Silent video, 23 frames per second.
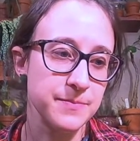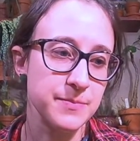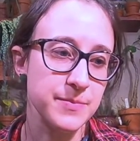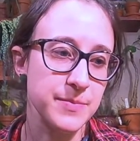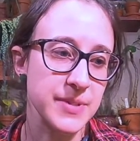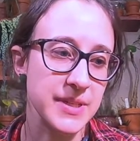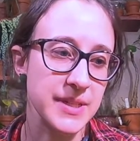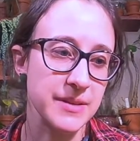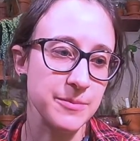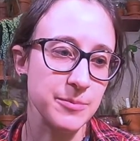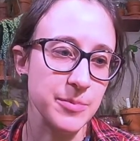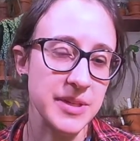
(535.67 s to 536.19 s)

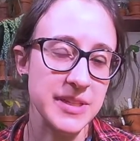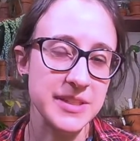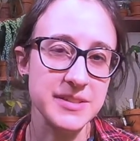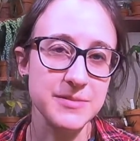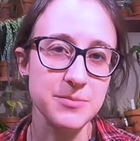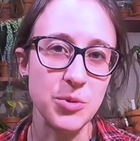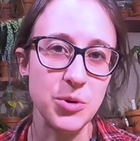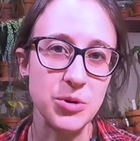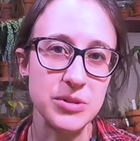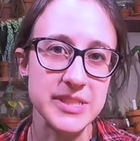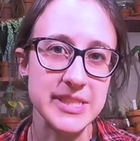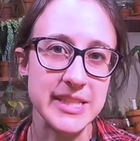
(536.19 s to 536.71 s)
be a bit
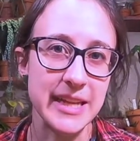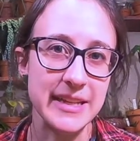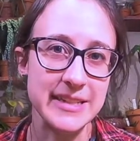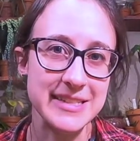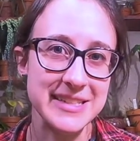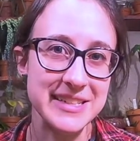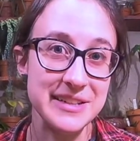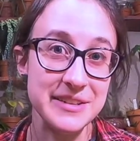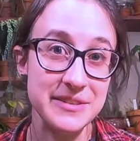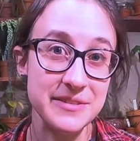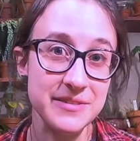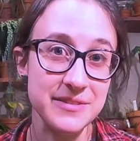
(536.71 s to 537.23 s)
more
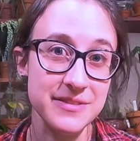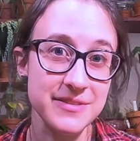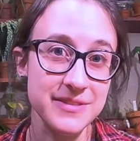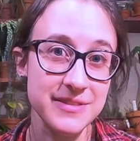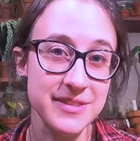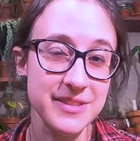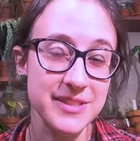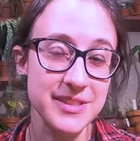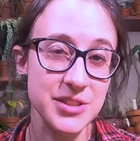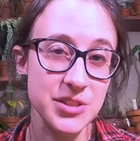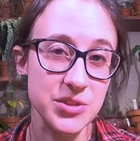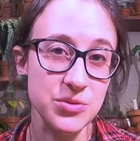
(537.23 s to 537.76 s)
sensitive
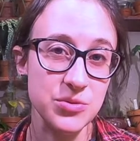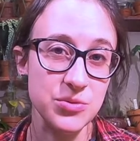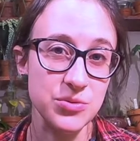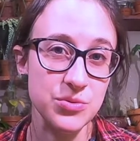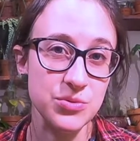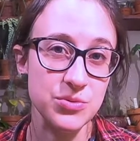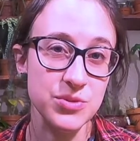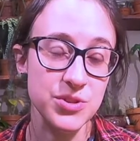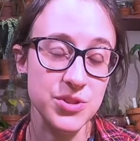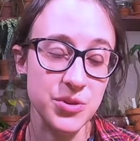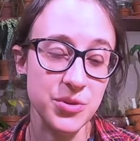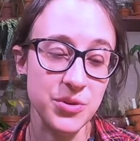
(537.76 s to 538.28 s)

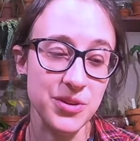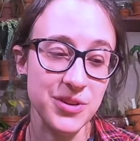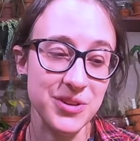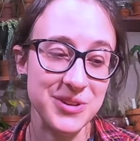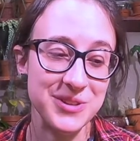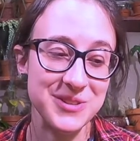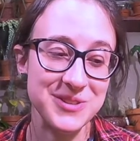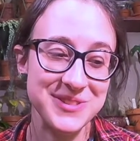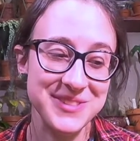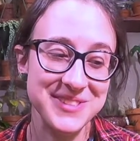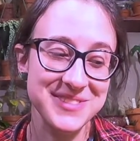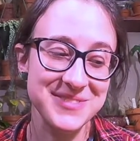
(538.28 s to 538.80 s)
to
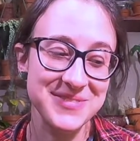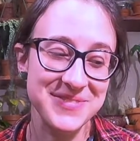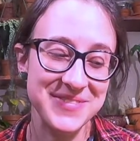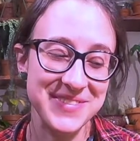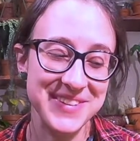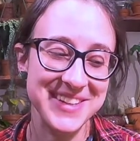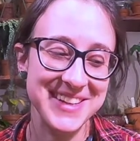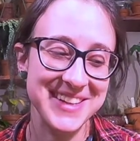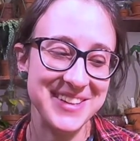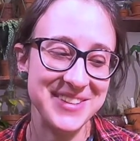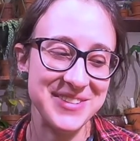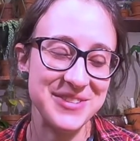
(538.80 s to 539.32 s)
soil,
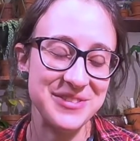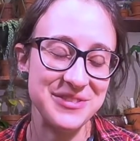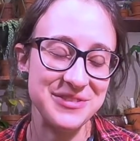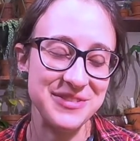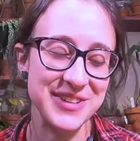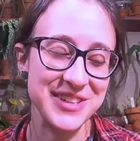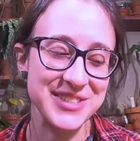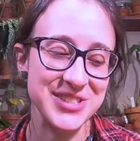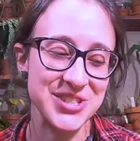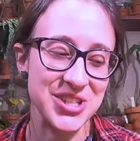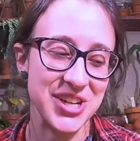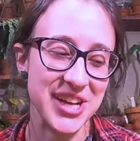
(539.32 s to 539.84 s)
you know, the
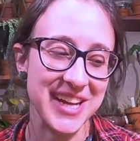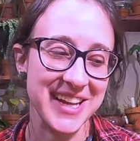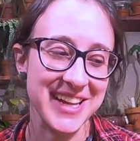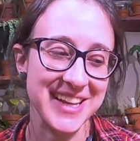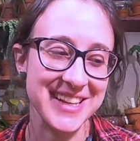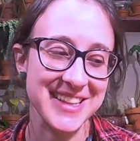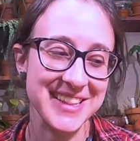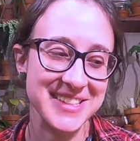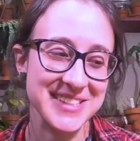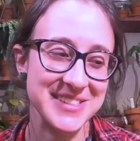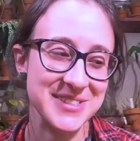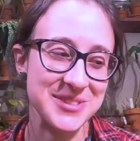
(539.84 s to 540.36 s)
fungi
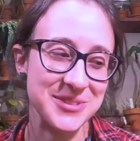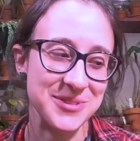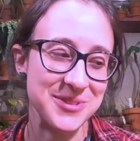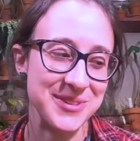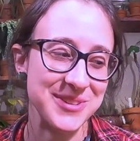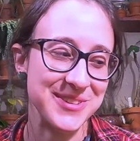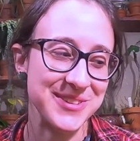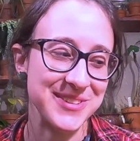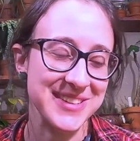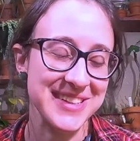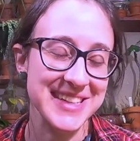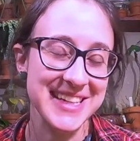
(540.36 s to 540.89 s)
in the
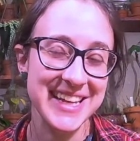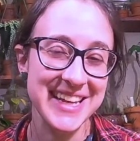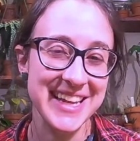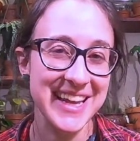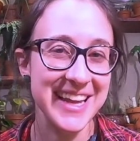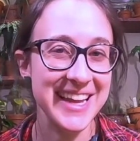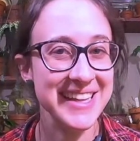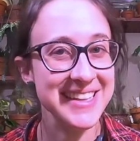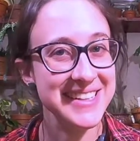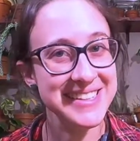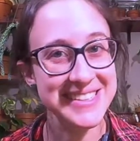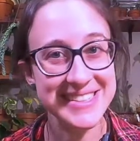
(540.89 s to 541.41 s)
soil,
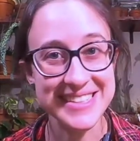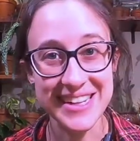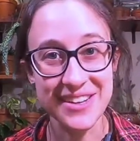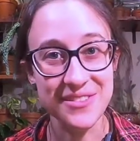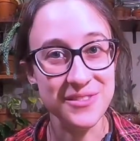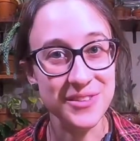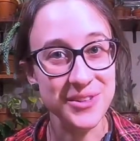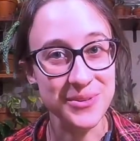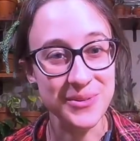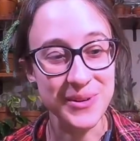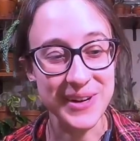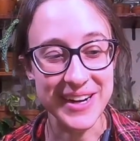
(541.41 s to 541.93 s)
and it's
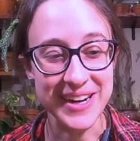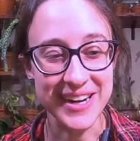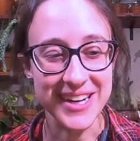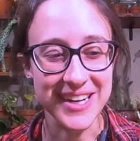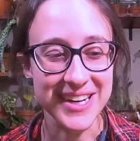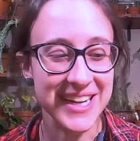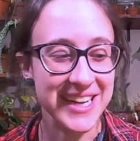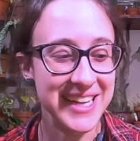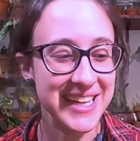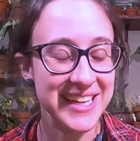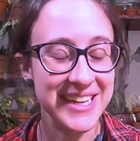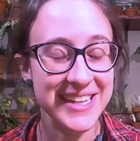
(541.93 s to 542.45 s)

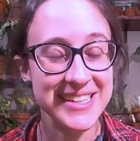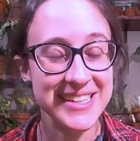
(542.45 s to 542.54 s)
everywhere. It